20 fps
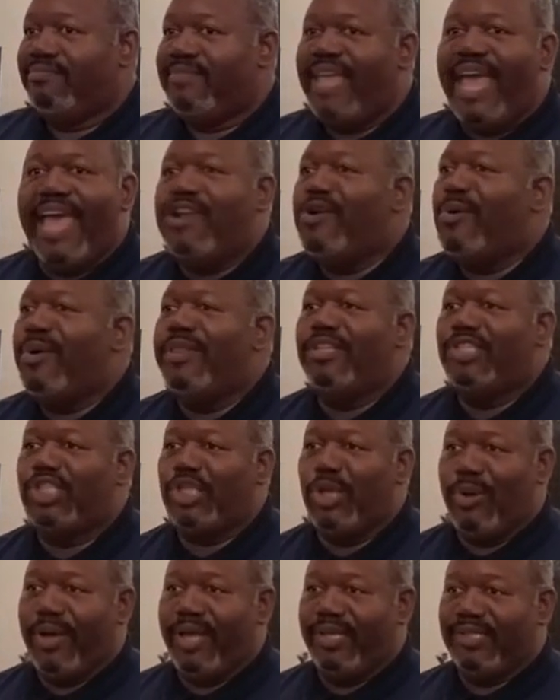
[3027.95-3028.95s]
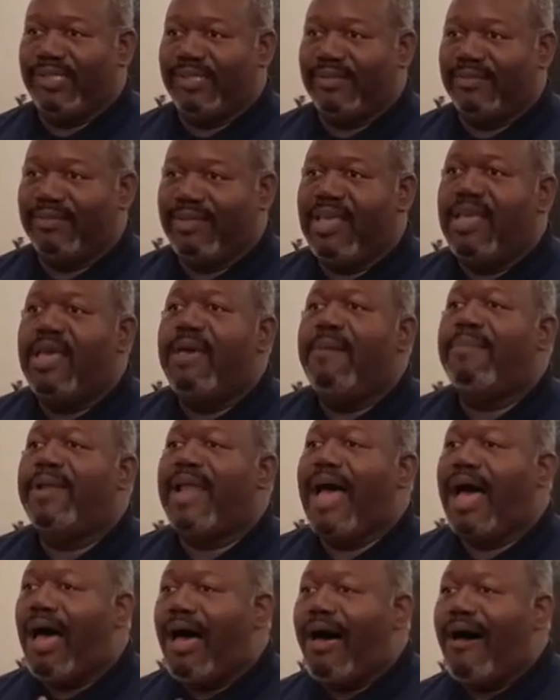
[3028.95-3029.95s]
They had no other choice.
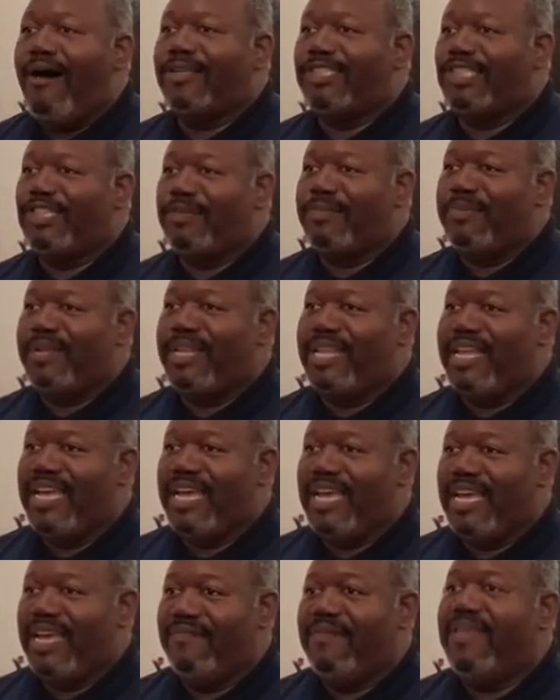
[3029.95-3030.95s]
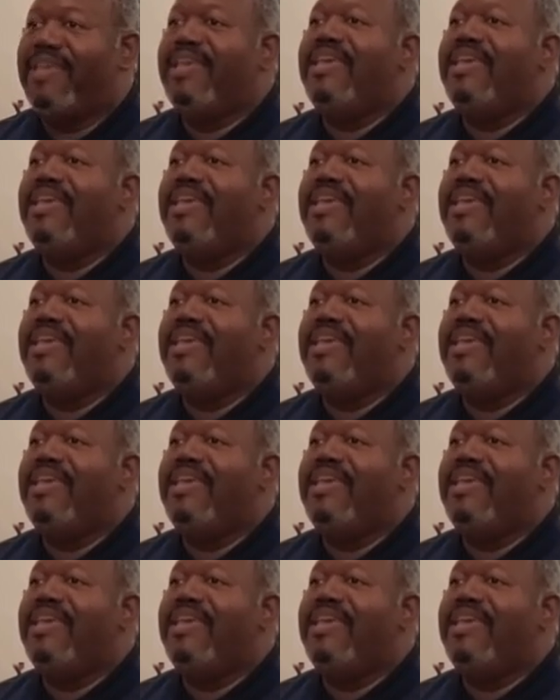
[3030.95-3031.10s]
But I also believe